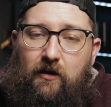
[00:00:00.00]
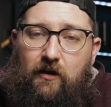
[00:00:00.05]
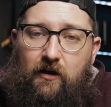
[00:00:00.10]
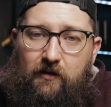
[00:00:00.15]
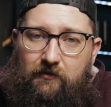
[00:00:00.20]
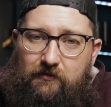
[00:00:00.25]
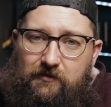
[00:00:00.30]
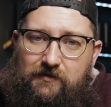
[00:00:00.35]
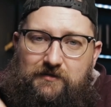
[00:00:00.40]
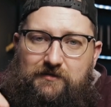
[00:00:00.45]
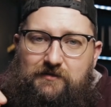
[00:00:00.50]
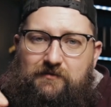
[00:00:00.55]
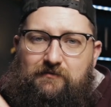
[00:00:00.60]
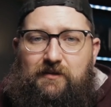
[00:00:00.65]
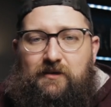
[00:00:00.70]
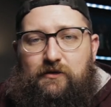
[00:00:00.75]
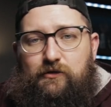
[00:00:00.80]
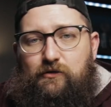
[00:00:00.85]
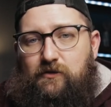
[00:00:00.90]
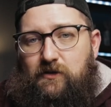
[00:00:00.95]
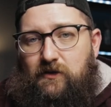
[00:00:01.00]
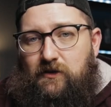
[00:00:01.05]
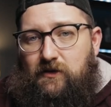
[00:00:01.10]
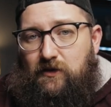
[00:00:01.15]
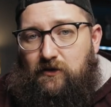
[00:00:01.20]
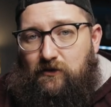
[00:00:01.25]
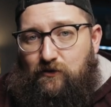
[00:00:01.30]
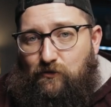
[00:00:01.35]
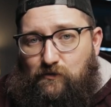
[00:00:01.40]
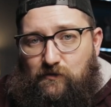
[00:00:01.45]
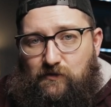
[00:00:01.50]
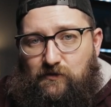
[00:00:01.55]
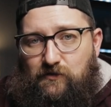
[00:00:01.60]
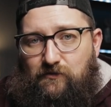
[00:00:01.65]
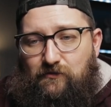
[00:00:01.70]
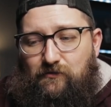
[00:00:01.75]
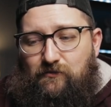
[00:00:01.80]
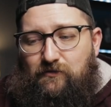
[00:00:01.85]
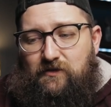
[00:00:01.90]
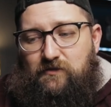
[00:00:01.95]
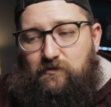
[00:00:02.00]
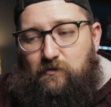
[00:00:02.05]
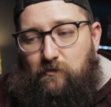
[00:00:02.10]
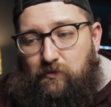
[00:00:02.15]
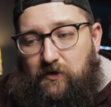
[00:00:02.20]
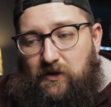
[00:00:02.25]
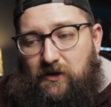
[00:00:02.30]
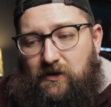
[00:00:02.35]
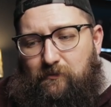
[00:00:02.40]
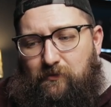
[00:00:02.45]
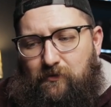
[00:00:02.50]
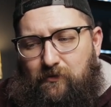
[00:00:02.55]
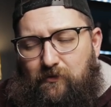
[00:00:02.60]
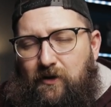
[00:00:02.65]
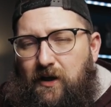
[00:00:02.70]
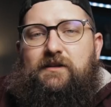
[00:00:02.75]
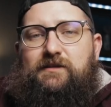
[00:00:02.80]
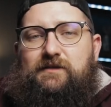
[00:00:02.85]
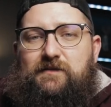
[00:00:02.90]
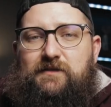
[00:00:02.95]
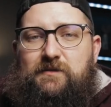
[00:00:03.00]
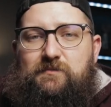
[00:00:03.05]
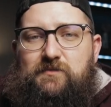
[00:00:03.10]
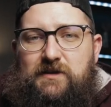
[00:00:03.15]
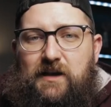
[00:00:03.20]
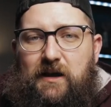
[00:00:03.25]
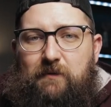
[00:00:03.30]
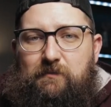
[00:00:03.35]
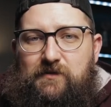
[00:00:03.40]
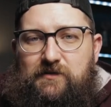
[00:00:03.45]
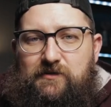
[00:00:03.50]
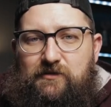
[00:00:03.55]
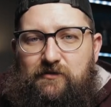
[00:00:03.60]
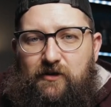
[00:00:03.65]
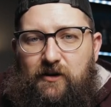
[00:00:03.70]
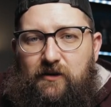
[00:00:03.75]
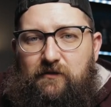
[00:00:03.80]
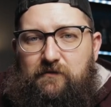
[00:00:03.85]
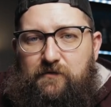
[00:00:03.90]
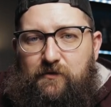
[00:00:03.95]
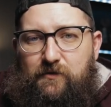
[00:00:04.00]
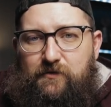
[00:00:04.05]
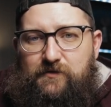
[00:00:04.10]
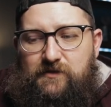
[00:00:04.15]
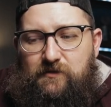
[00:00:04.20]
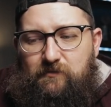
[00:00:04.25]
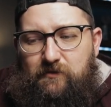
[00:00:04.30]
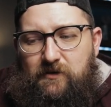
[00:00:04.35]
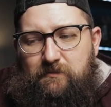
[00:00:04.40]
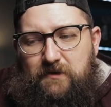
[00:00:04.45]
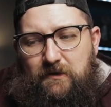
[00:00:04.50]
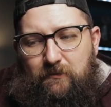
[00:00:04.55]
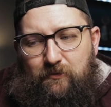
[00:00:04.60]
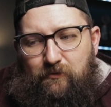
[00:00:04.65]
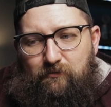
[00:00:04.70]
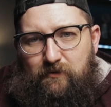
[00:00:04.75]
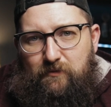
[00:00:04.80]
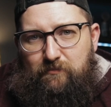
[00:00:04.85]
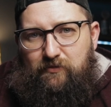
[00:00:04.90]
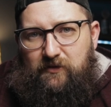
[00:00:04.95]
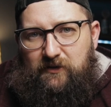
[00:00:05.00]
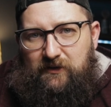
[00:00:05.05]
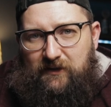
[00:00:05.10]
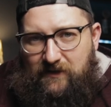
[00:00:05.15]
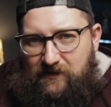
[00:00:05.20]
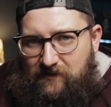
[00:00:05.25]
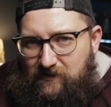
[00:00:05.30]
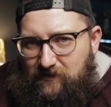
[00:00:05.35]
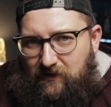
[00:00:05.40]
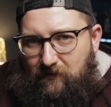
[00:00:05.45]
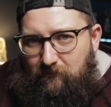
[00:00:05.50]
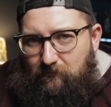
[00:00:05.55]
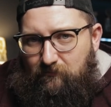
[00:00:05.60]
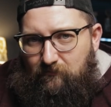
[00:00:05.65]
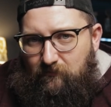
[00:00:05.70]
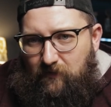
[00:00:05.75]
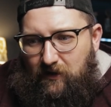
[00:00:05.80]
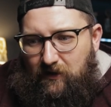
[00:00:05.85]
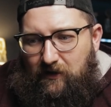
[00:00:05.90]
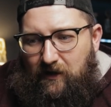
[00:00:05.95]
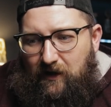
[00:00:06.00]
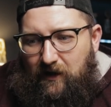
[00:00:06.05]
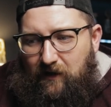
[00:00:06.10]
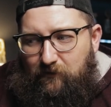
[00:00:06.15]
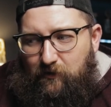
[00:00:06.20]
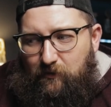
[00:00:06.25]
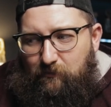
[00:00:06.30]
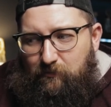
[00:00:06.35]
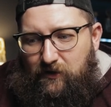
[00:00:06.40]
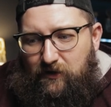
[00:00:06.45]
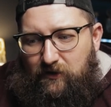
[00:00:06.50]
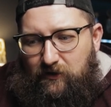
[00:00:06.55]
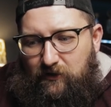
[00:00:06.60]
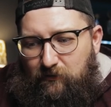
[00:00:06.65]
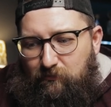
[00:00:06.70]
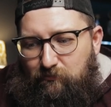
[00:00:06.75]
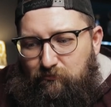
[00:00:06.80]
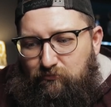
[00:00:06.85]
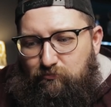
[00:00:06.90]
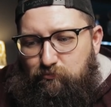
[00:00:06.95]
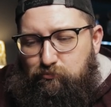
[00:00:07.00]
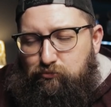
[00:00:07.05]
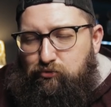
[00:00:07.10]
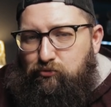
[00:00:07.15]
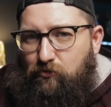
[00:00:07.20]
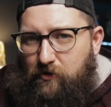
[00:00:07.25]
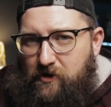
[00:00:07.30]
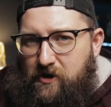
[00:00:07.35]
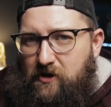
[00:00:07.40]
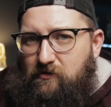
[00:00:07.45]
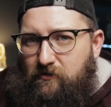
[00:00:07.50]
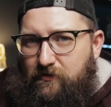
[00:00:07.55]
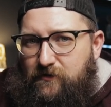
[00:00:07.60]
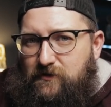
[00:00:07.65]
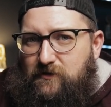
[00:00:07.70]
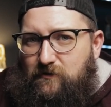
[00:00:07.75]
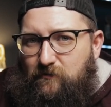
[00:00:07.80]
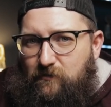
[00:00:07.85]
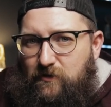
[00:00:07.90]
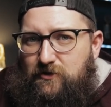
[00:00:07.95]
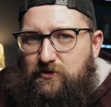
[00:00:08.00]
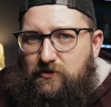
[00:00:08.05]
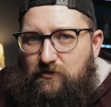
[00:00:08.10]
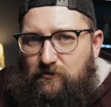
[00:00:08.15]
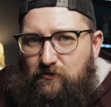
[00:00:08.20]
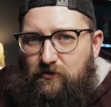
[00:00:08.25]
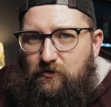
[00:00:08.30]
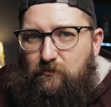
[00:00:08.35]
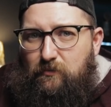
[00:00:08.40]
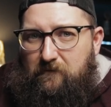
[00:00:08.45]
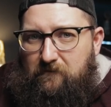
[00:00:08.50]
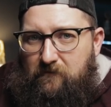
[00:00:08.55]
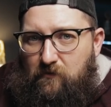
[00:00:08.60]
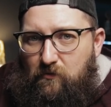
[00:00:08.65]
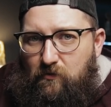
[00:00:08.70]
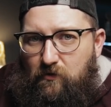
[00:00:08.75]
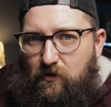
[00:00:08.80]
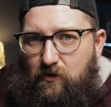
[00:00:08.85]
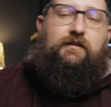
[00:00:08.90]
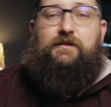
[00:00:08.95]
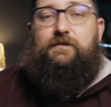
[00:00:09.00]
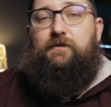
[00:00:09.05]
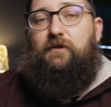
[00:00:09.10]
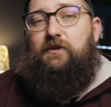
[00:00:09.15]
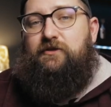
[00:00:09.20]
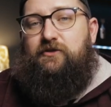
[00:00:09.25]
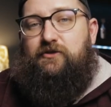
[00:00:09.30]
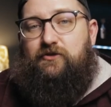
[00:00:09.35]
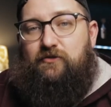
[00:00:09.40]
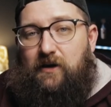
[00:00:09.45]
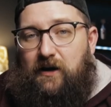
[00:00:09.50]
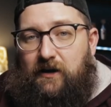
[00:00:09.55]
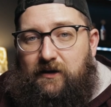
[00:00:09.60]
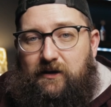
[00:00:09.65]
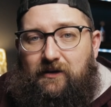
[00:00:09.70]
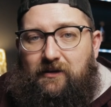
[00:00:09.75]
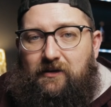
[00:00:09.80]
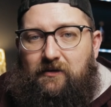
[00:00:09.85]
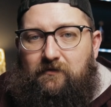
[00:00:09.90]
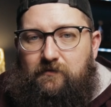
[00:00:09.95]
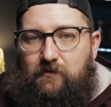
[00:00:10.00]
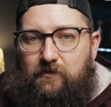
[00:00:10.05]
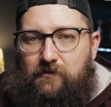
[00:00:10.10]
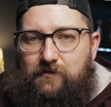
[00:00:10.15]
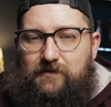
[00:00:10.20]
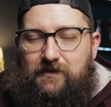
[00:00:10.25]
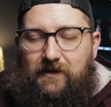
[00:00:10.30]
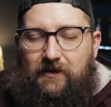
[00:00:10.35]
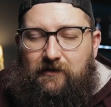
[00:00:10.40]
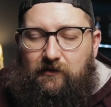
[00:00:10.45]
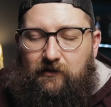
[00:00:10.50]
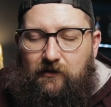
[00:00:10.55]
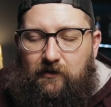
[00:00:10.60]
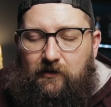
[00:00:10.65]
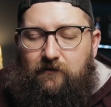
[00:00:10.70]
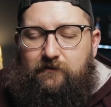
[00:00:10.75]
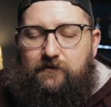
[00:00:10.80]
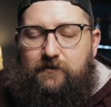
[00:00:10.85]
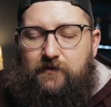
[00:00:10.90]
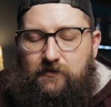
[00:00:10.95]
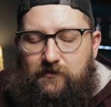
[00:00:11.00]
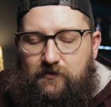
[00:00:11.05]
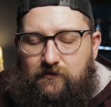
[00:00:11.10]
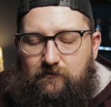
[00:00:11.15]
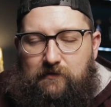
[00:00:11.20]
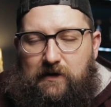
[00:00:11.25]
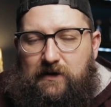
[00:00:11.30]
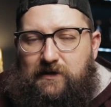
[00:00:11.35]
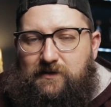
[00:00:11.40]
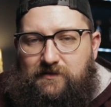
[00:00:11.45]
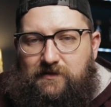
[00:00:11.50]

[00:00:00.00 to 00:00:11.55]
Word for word: honest that you can get used to, that's repeatable. Because if something happens to your headphones, you want to be able to replace them and have it be pretty close to what you knew before. As far as tracking headphones, I loved the direct